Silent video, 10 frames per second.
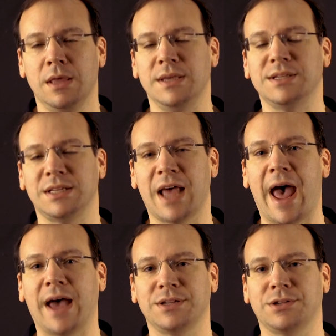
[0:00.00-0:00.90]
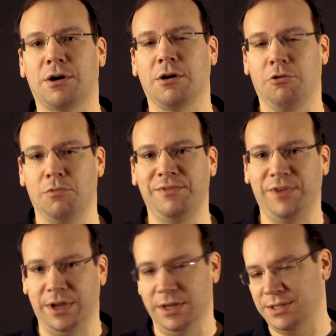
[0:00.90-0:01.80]
These attacks are
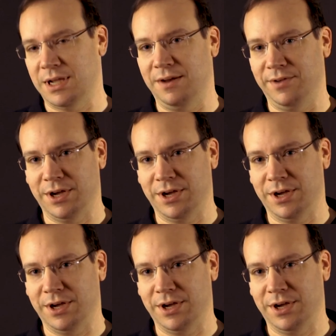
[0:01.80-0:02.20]
horrific inside of a